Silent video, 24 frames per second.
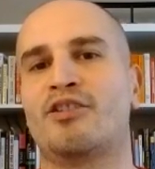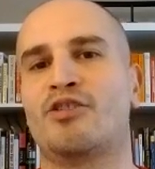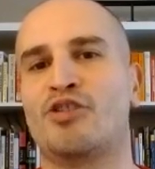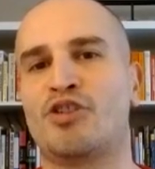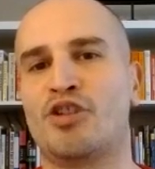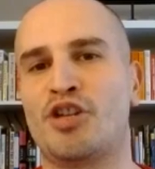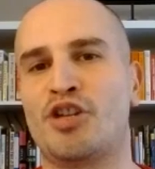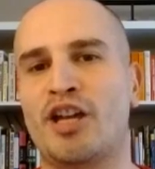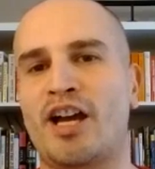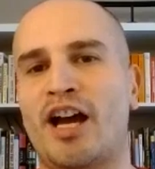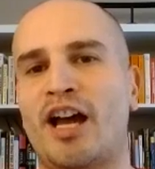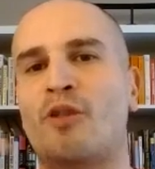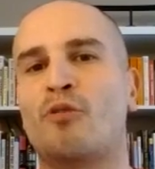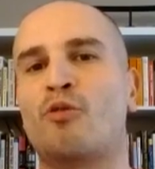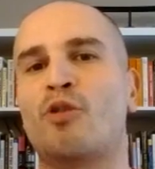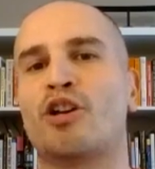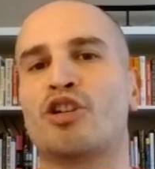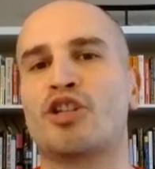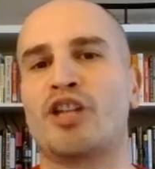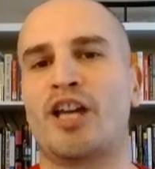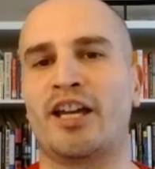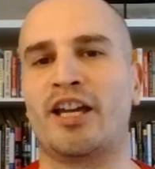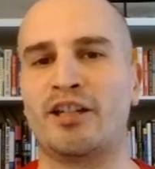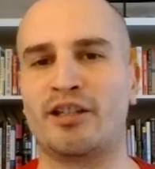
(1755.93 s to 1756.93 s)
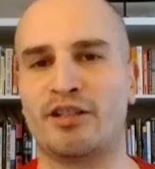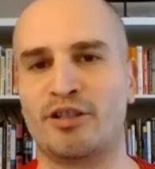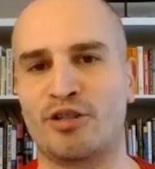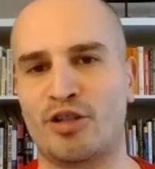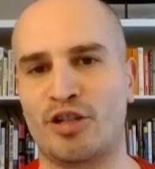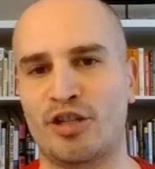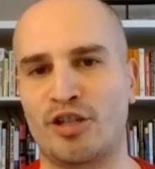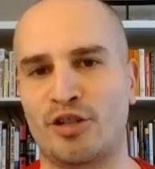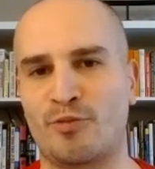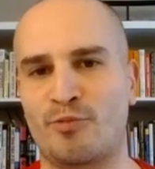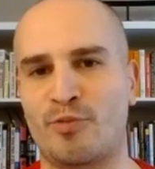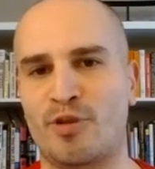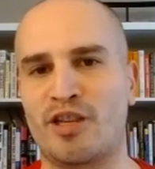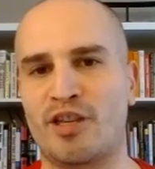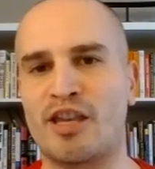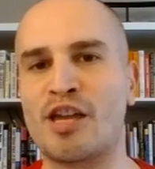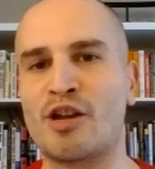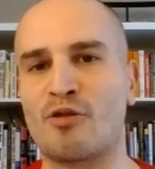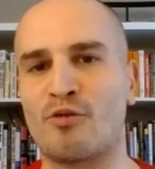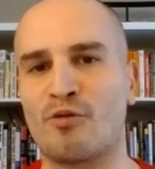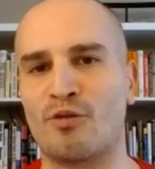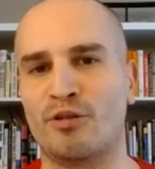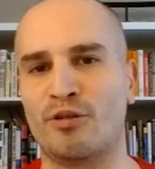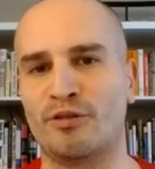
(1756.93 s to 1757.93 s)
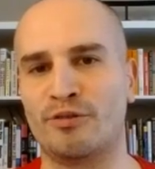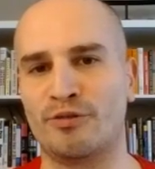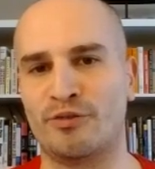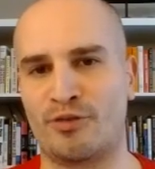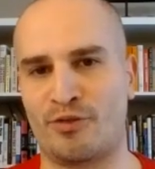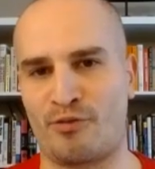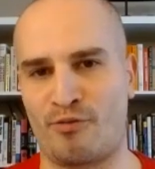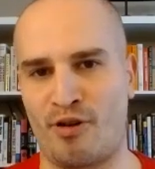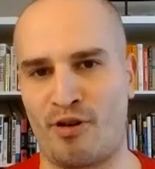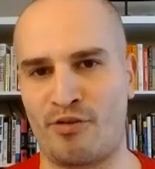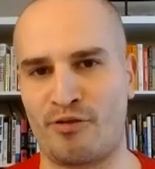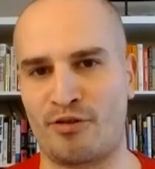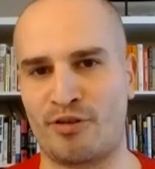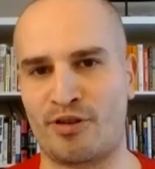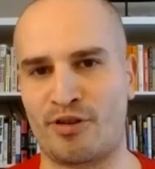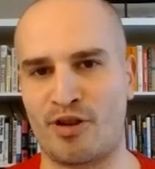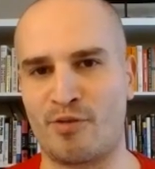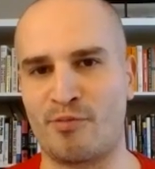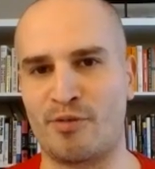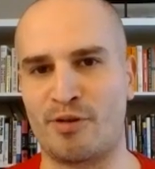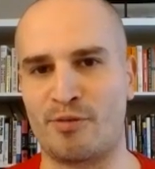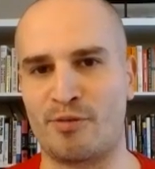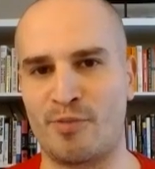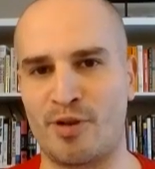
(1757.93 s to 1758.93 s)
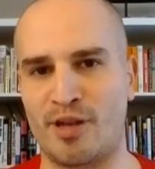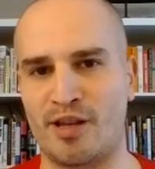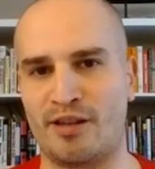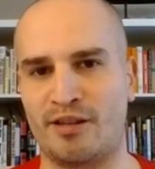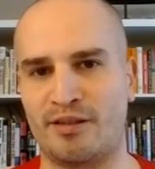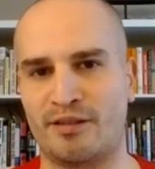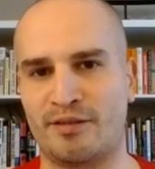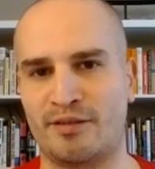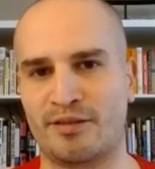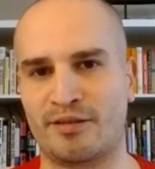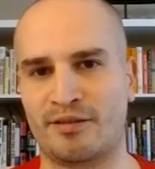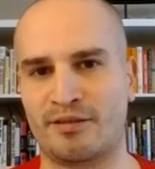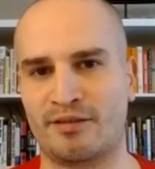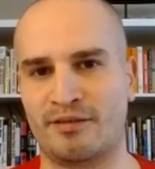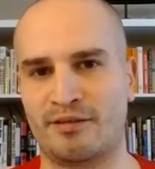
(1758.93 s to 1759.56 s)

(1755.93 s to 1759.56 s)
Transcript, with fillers: Gee, I wish I could just be equal to other human beings.